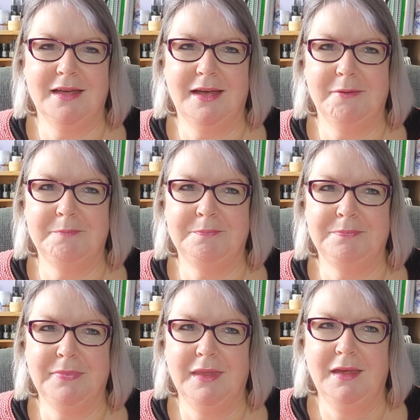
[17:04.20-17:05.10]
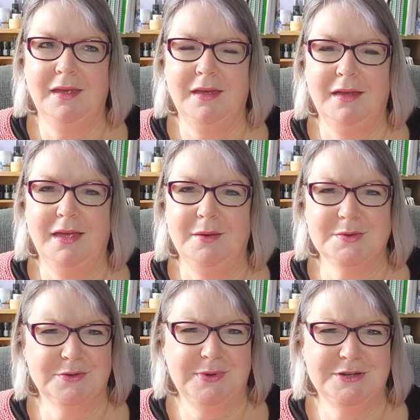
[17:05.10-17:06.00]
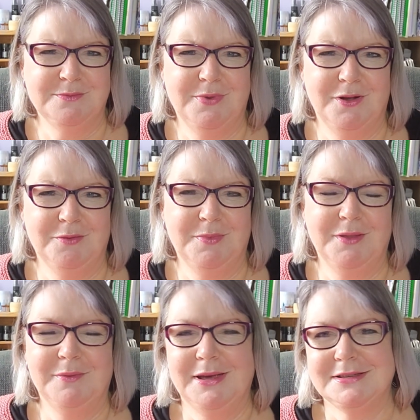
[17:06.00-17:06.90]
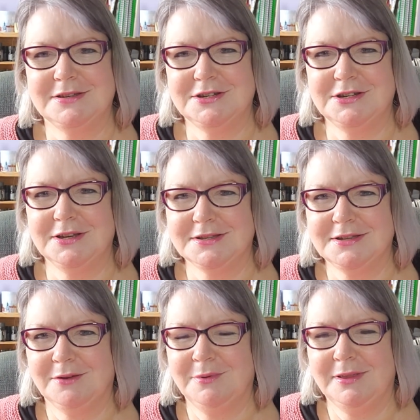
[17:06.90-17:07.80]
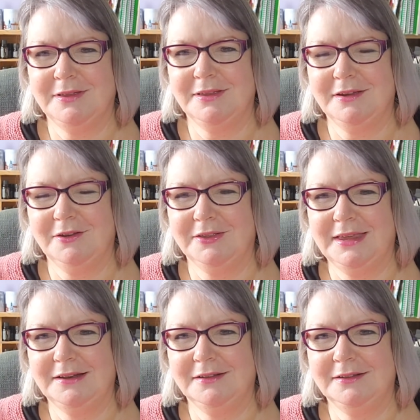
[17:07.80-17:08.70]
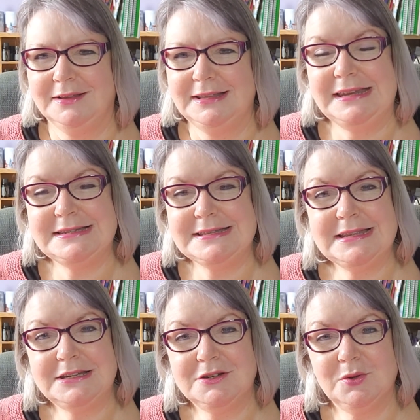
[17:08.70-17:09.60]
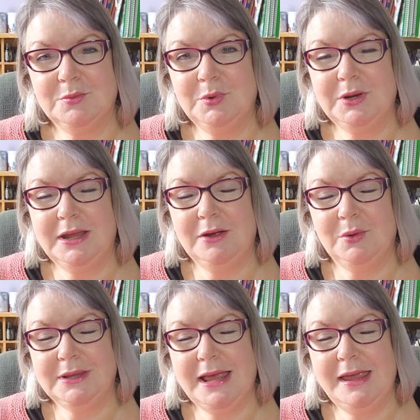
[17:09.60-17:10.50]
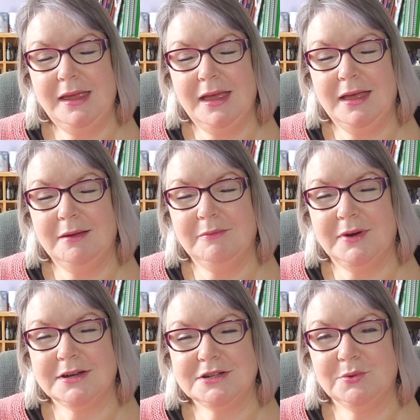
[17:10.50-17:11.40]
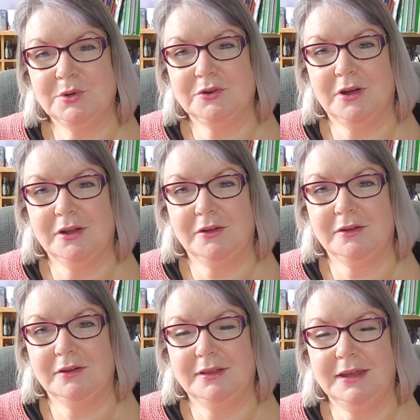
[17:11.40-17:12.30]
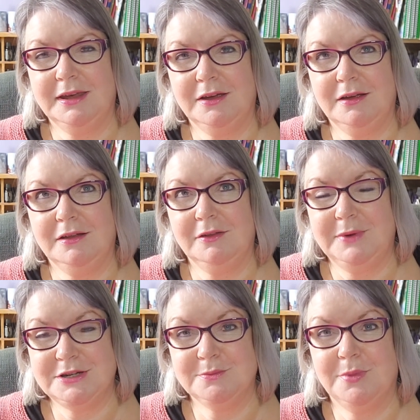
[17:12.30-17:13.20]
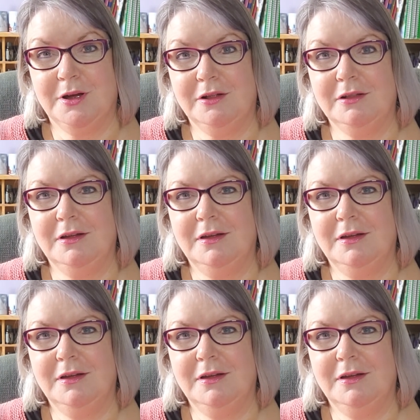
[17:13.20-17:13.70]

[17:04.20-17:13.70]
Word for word: Um, it was Norwegian purl, by the way. So she just stuck with the continental knit stitch all morning, all day, uh, whereas she wouldn't try the, the Norwegian purl